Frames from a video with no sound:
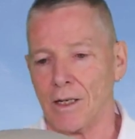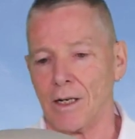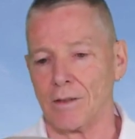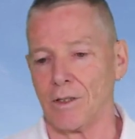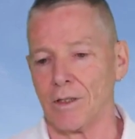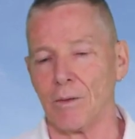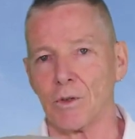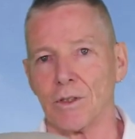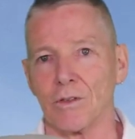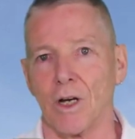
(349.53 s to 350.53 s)
Uh, Tilley
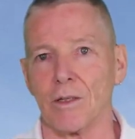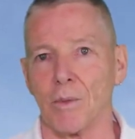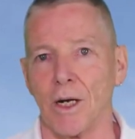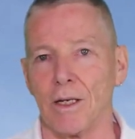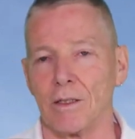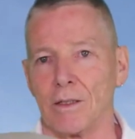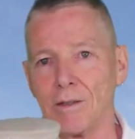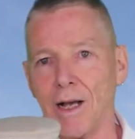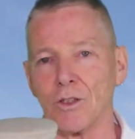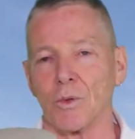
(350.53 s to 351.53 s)
was designed by,
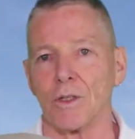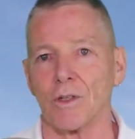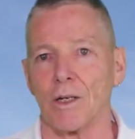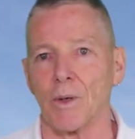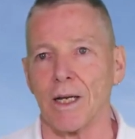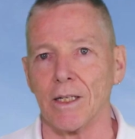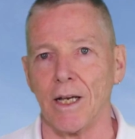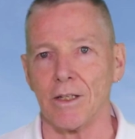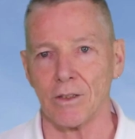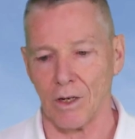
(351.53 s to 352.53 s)
these hats were designed by a
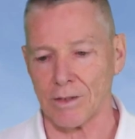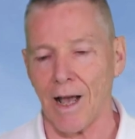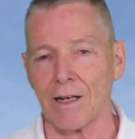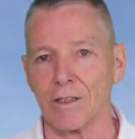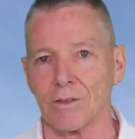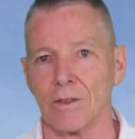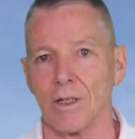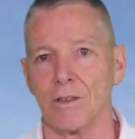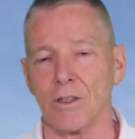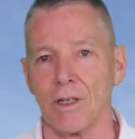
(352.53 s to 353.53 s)
Canadian called Alex
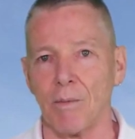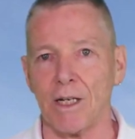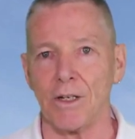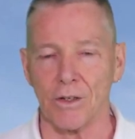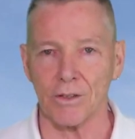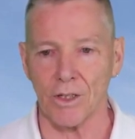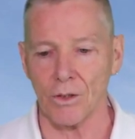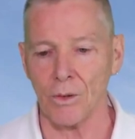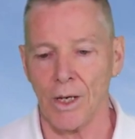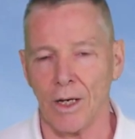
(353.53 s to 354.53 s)
Tilley many years
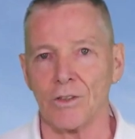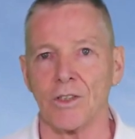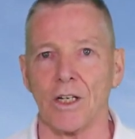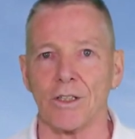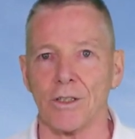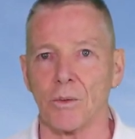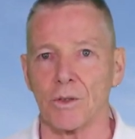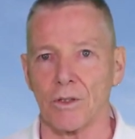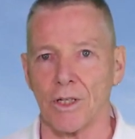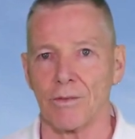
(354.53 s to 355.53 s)
ago, a sailor who
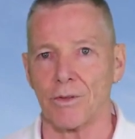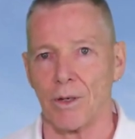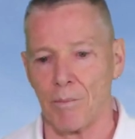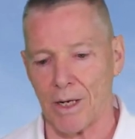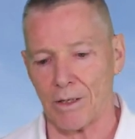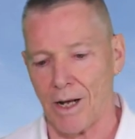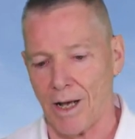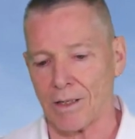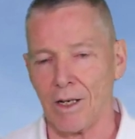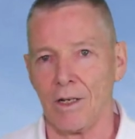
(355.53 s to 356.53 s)
was looking for a better
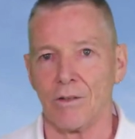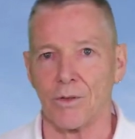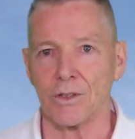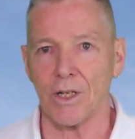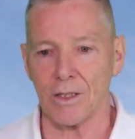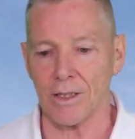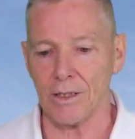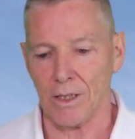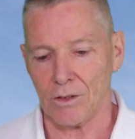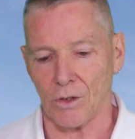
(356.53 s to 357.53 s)
hat for
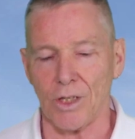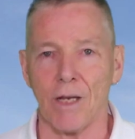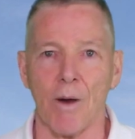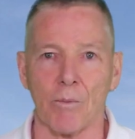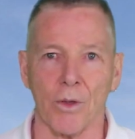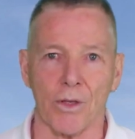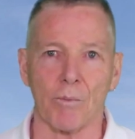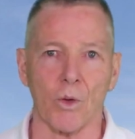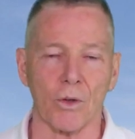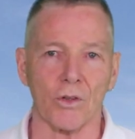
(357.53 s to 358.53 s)
sailing. So he came up with
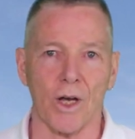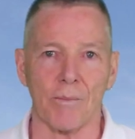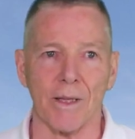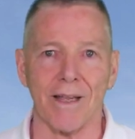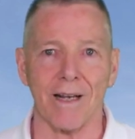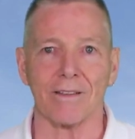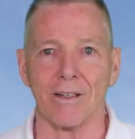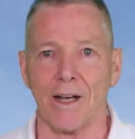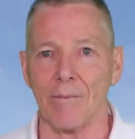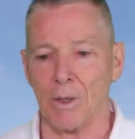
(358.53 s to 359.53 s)
a prototype at that
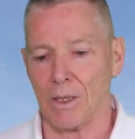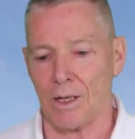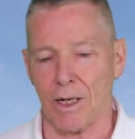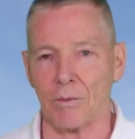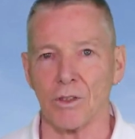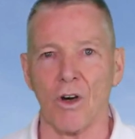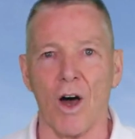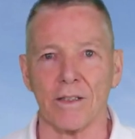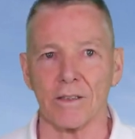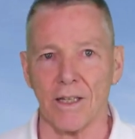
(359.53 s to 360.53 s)
time. Uh, it was
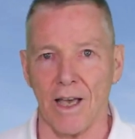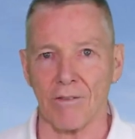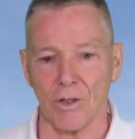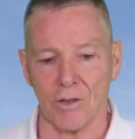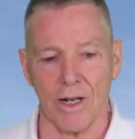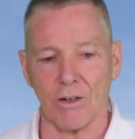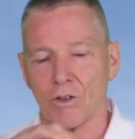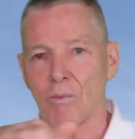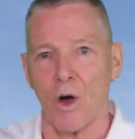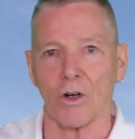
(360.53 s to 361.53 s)
cotton canvas, it had
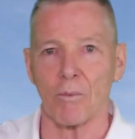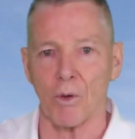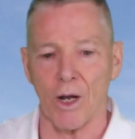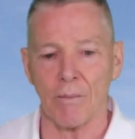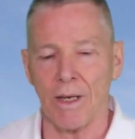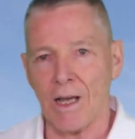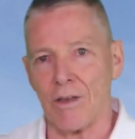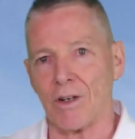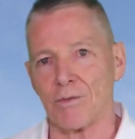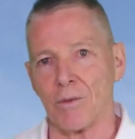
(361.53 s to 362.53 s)
a smaller brim. And then